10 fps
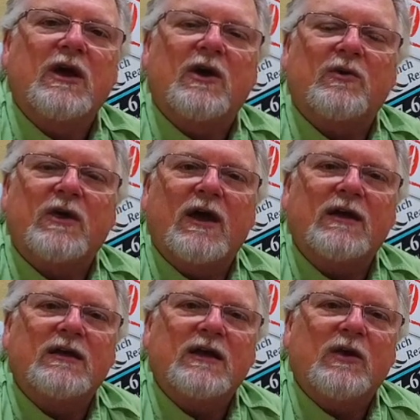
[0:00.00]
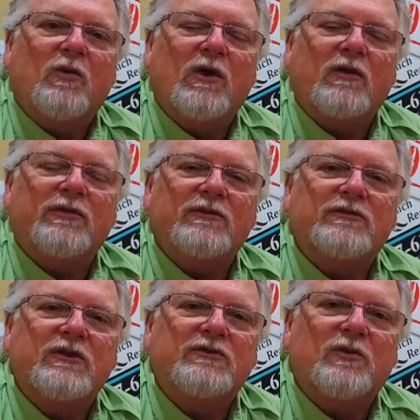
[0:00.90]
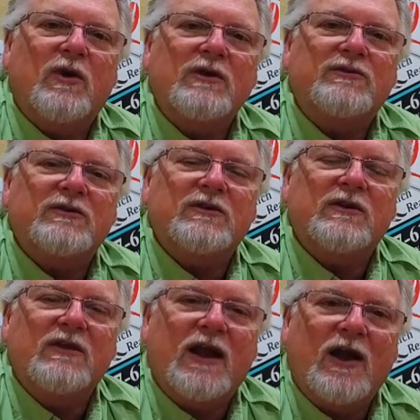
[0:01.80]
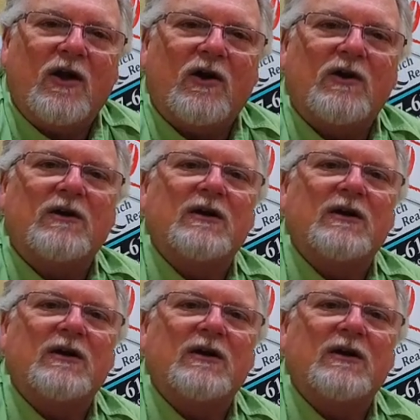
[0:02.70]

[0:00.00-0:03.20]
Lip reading: Okay. Well, the situation there